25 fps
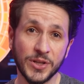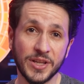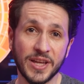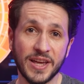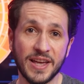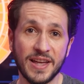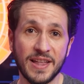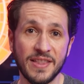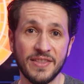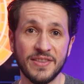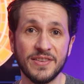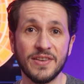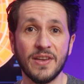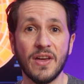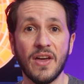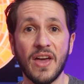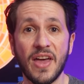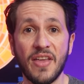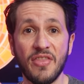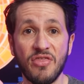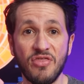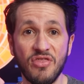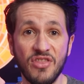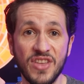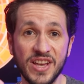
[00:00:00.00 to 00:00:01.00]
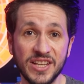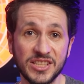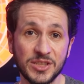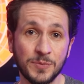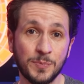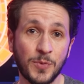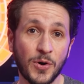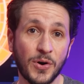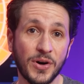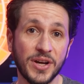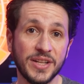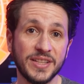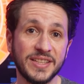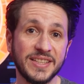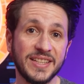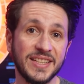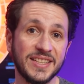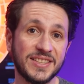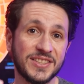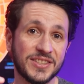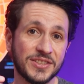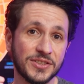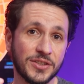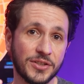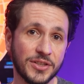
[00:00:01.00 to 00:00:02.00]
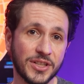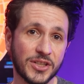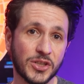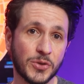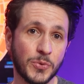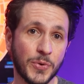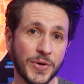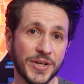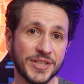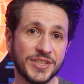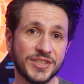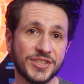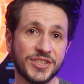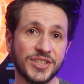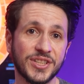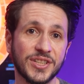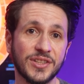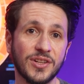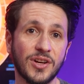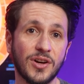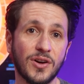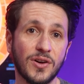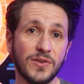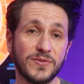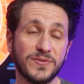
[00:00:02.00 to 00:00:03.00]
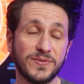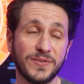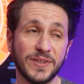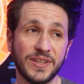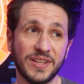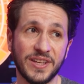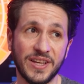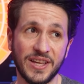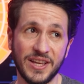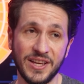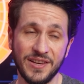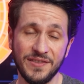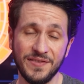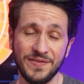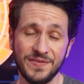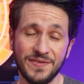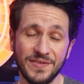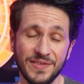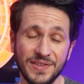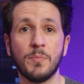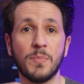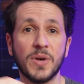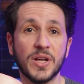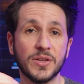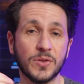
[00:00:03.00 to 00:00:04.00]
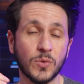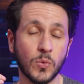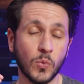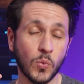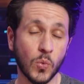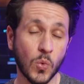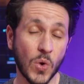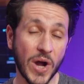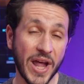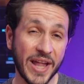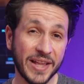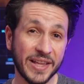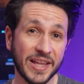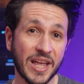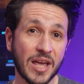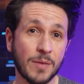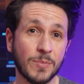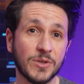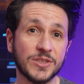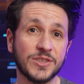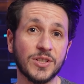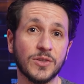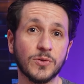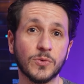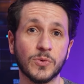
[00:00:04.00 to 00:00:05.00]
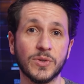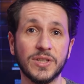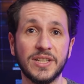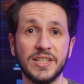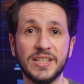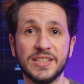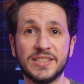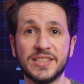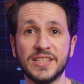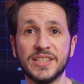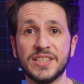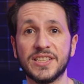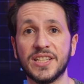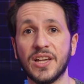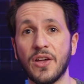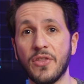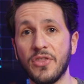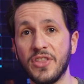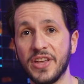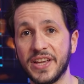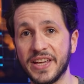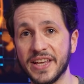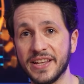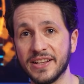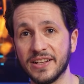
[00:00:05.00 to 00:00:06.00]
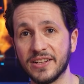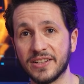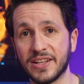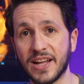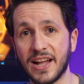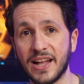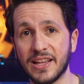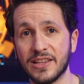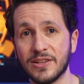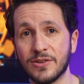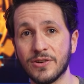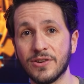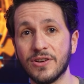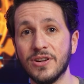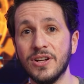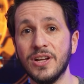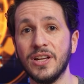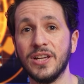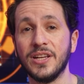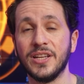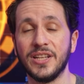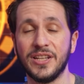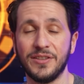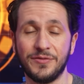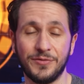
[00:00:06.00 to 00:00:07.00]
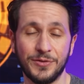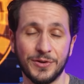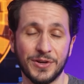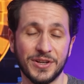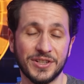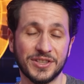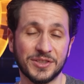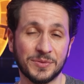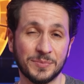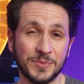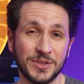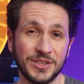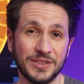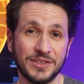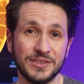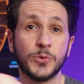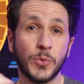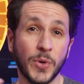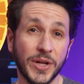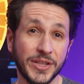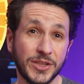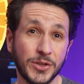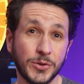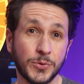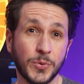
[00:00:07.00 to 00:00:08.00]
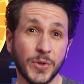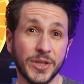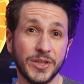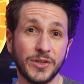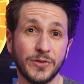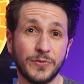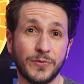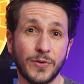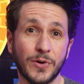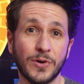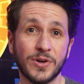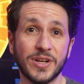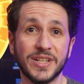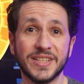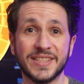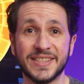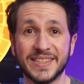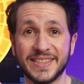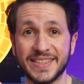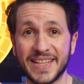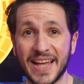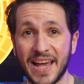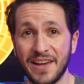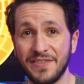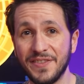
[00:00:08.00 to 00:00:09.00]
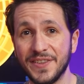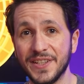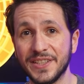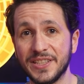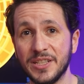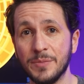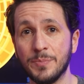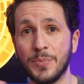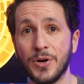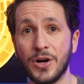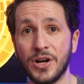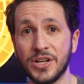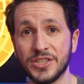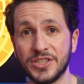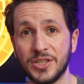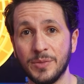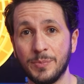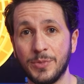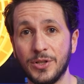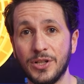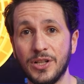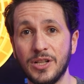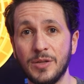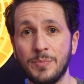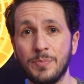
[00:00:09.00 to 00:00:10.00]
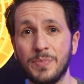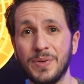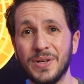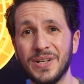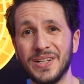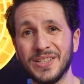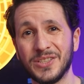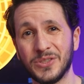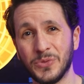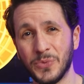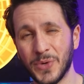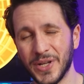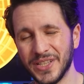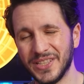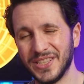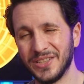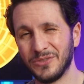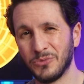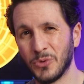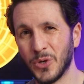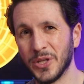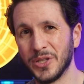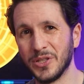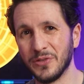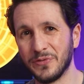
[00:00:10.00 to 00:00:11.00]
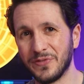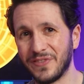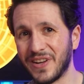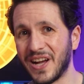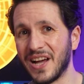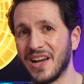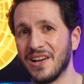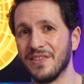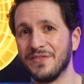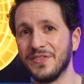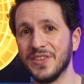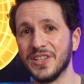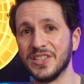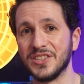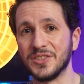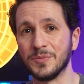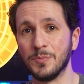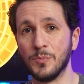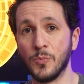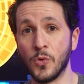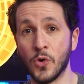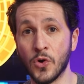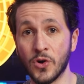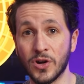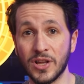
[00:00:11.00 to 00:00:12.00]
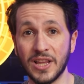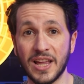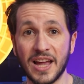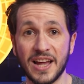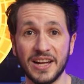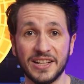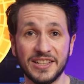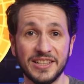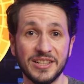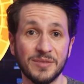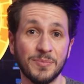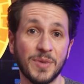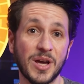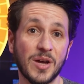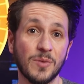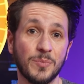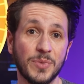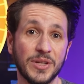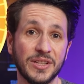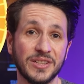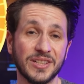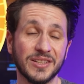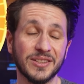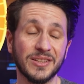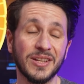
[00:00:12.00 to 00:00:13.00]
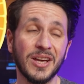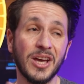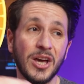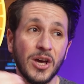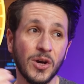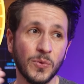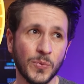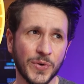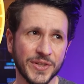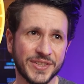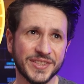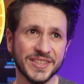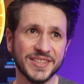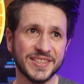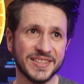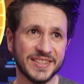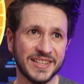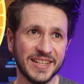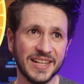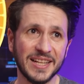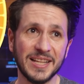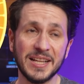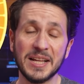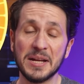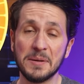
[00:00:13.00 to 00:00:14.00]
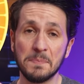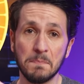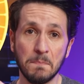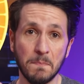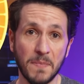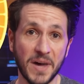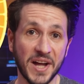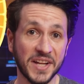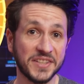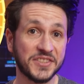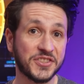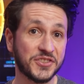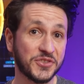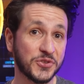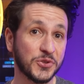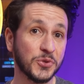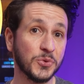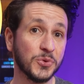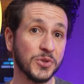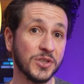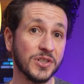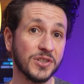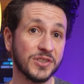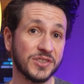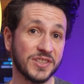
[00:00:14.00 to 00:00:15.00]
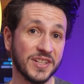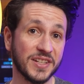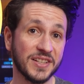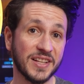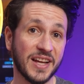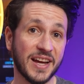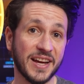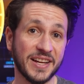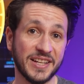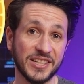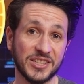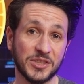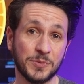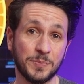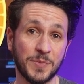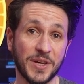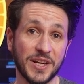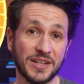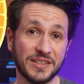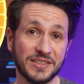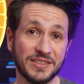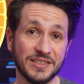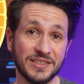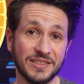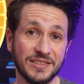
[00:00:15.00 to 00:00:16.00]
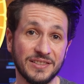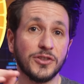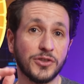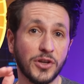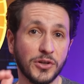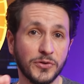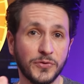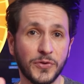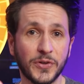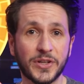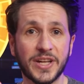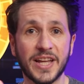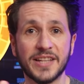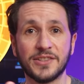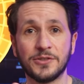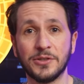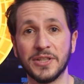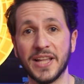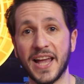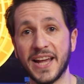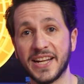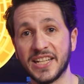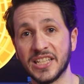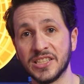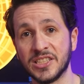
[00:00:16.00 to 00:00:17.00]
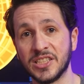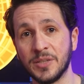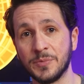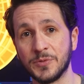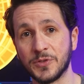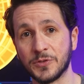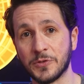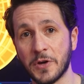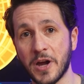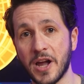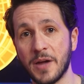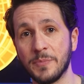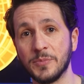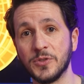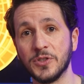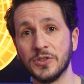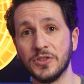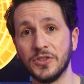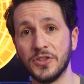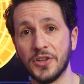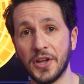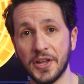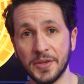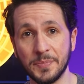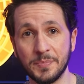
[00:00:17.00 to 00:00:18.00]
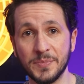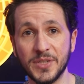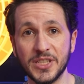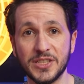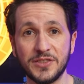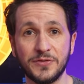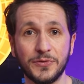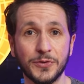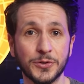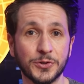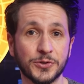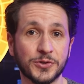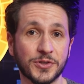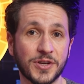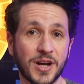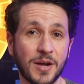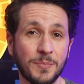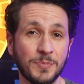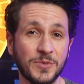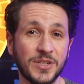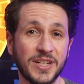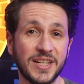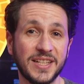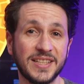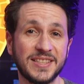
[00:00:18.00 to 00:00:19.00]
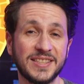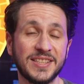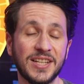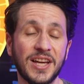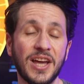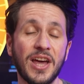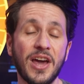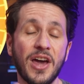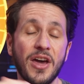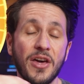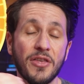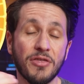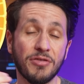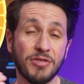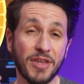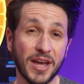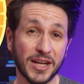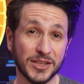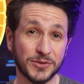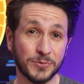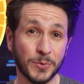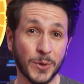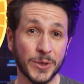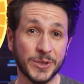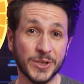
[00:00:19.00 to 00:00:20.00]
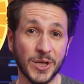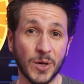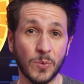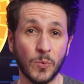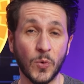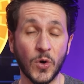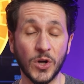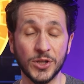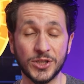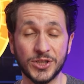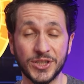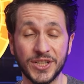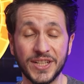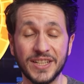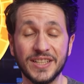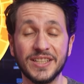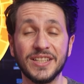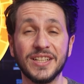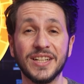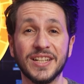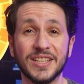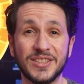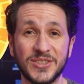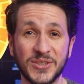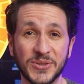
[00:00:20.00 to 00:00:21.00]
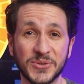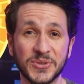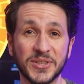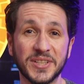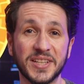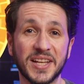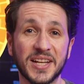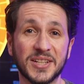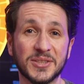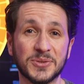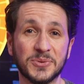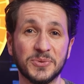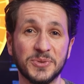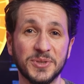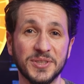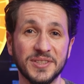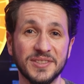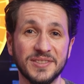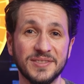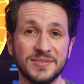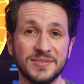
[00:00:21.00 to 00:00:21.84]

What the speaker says: an end, at this point, it's not a question of if, but when Amazon releases the Kindle Color, if you ask me. 2024 is definitely possible, but 2025 is more likely, in my opinion, which is still much sooner than I expected. Don't forget to like and subscribe to not miss future updates. Thanks for your time watching, and see you in the next one.